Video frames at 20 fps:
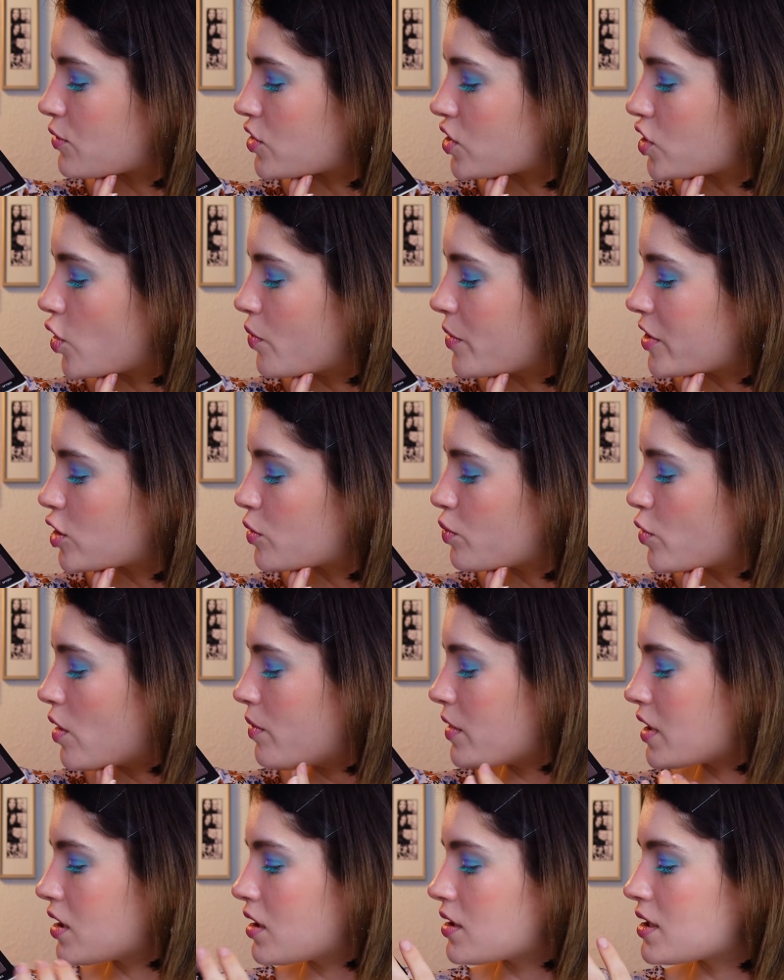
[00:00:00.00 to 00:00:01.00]
so much more
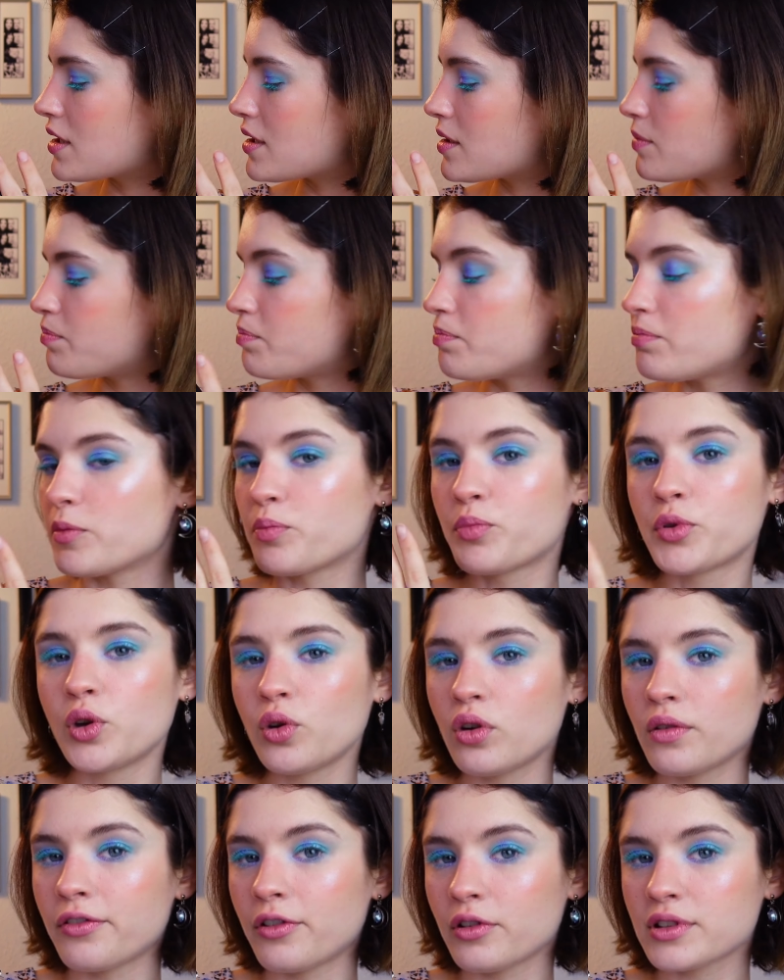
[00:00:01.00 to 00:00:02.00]
because it's a
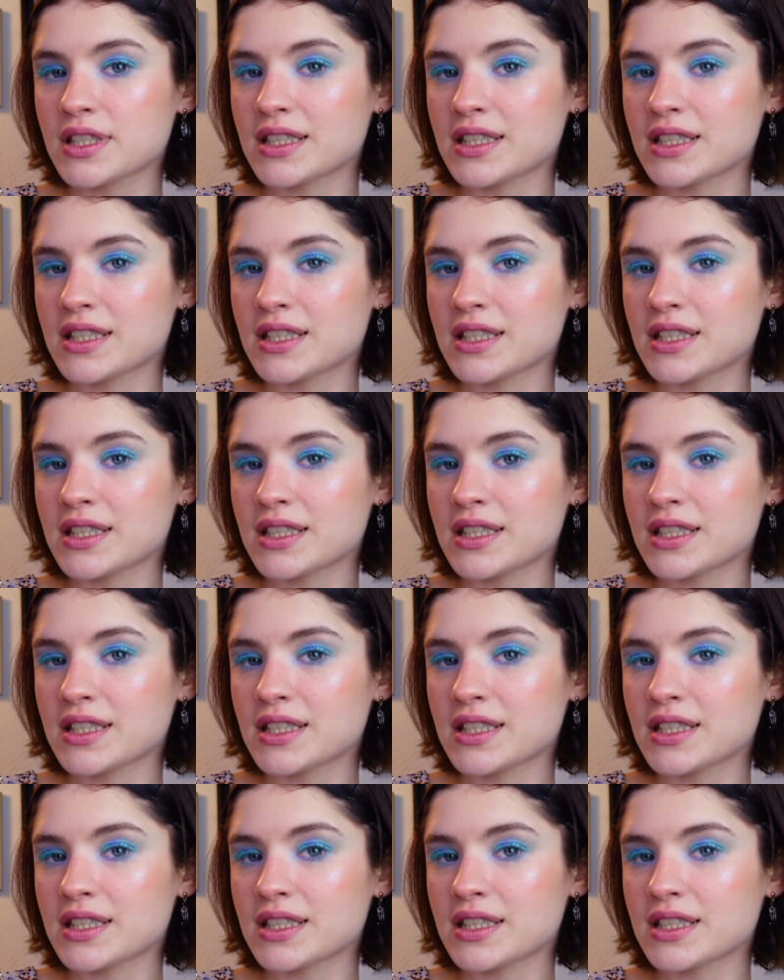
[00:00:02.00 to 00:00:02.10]
beautiful,